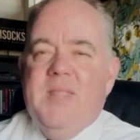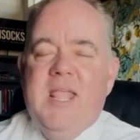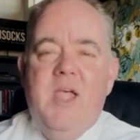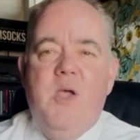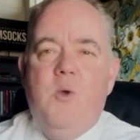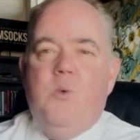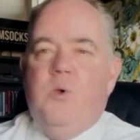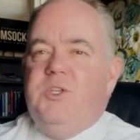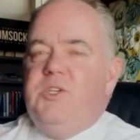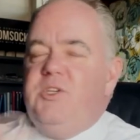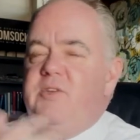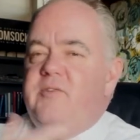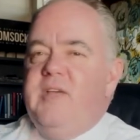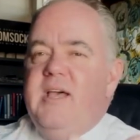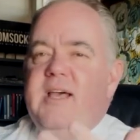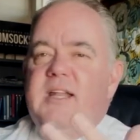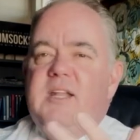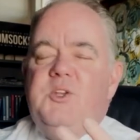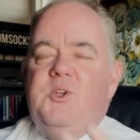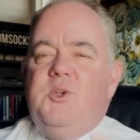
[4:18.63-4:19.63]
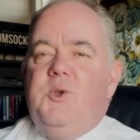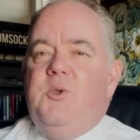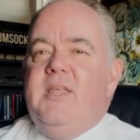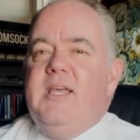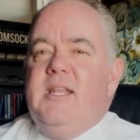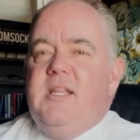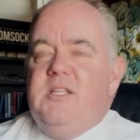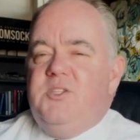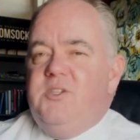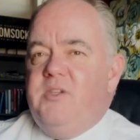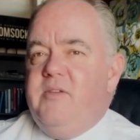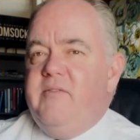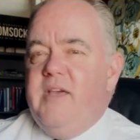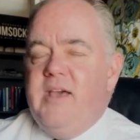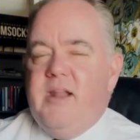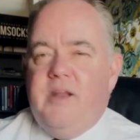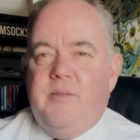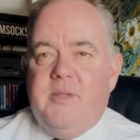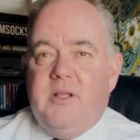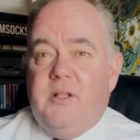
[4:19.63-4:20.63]
What you've got to do then is you've
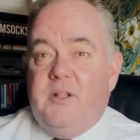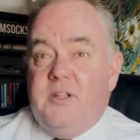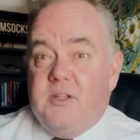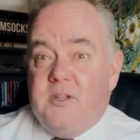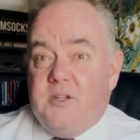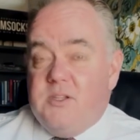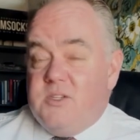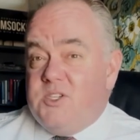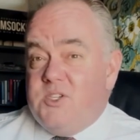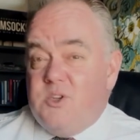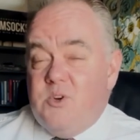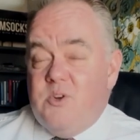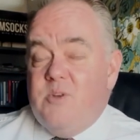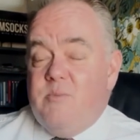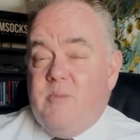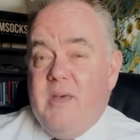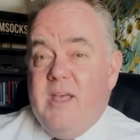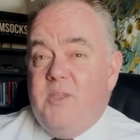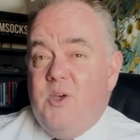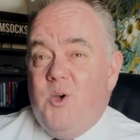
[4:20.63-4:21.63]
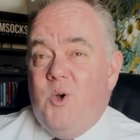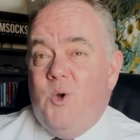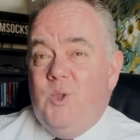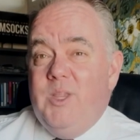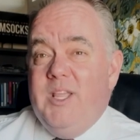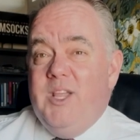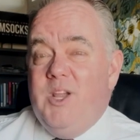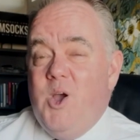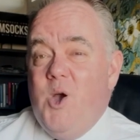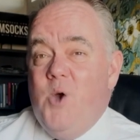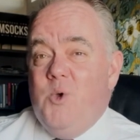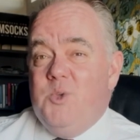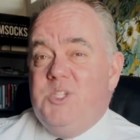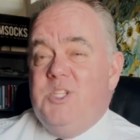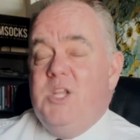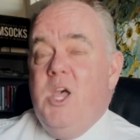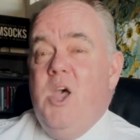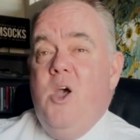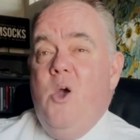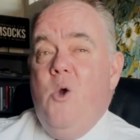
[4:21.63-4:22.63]
got to be able to discern by the Holy
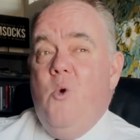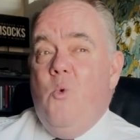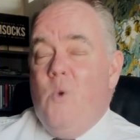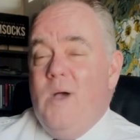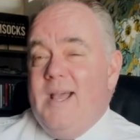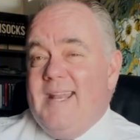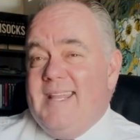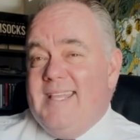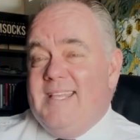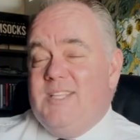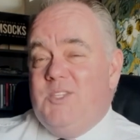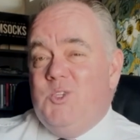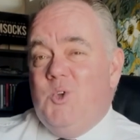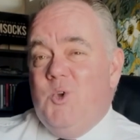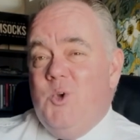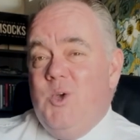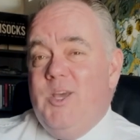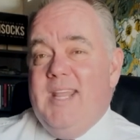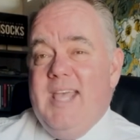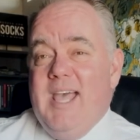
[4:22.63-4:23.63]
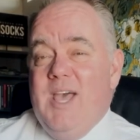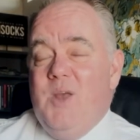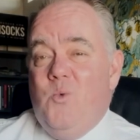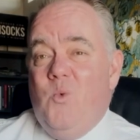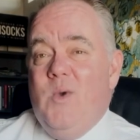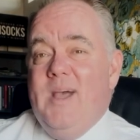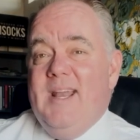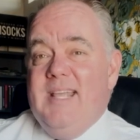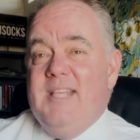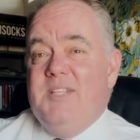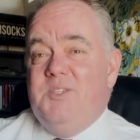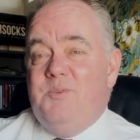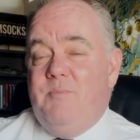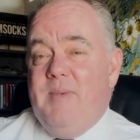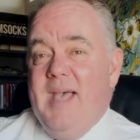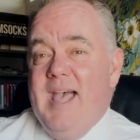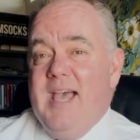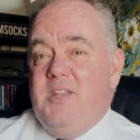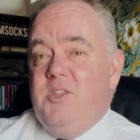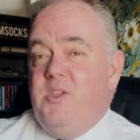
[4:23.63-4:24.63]
Ghost what is good and what is
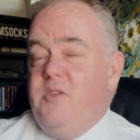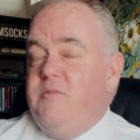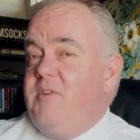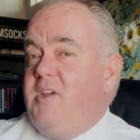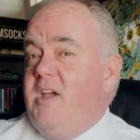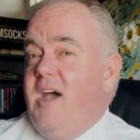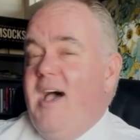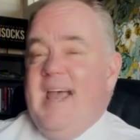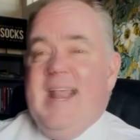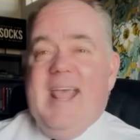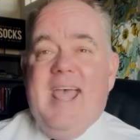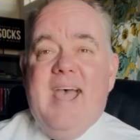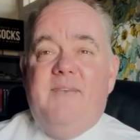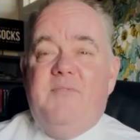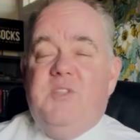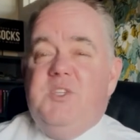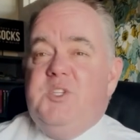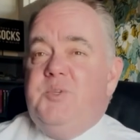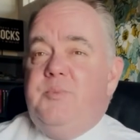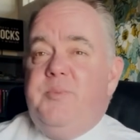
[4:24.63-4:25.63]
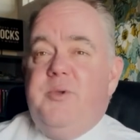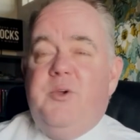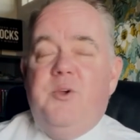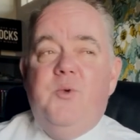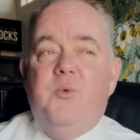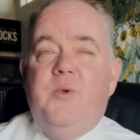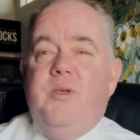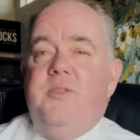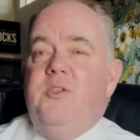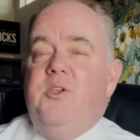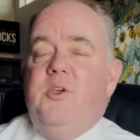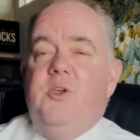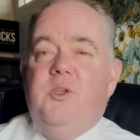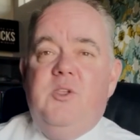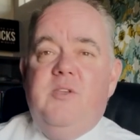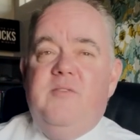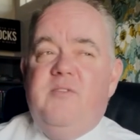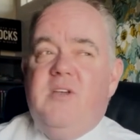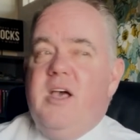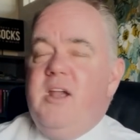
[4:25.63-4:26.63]
bad. And you've got to have the Spirit with you, and
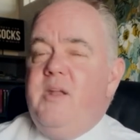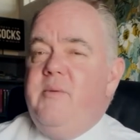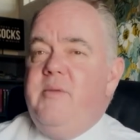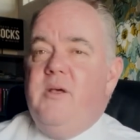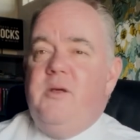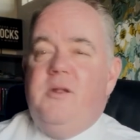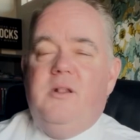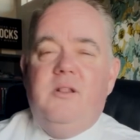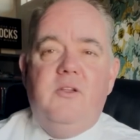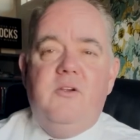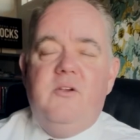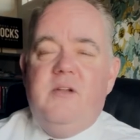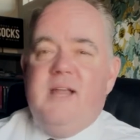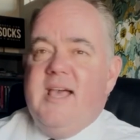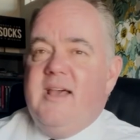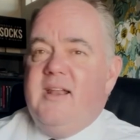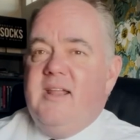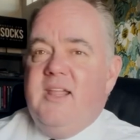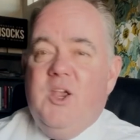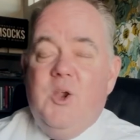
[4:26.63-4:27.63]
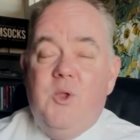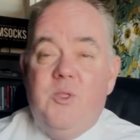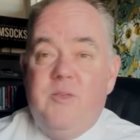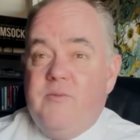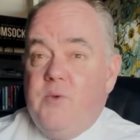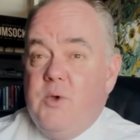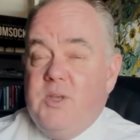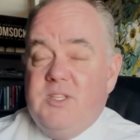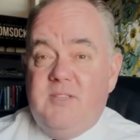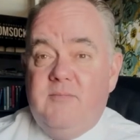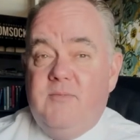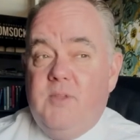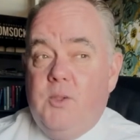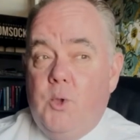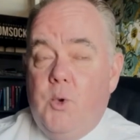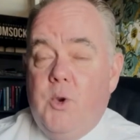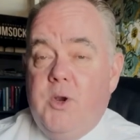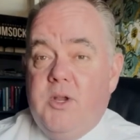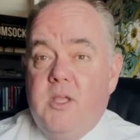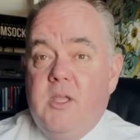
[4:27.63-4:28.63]
you've got to be able to learn how to hear the voice of the
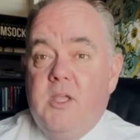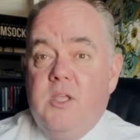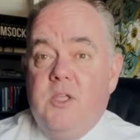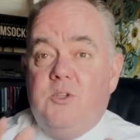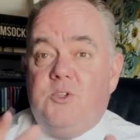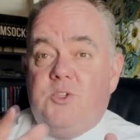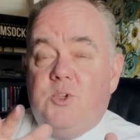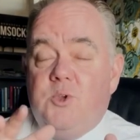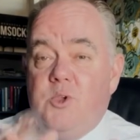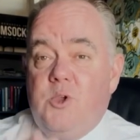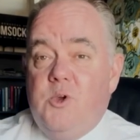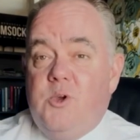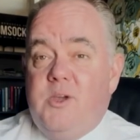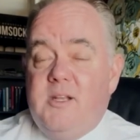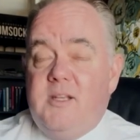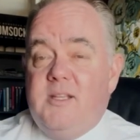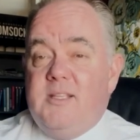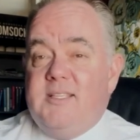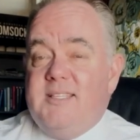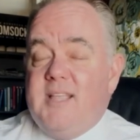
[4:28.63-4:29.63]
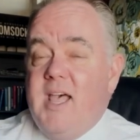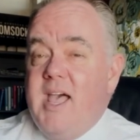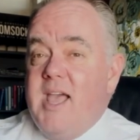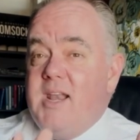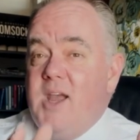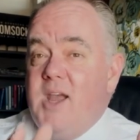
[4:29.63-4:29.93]
Lord so you can decide